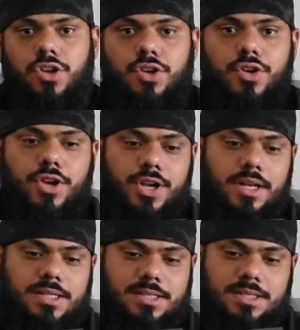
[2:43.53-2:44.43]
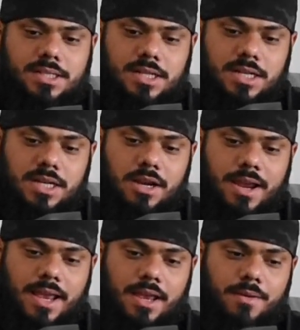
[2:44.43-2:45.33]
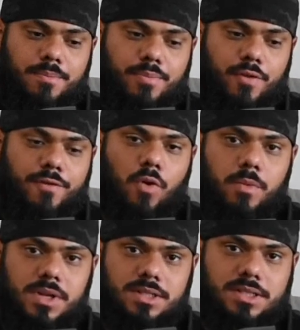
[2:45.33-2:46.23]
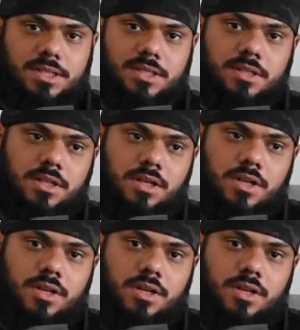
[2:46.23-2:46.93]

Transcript: you're gonna see a performance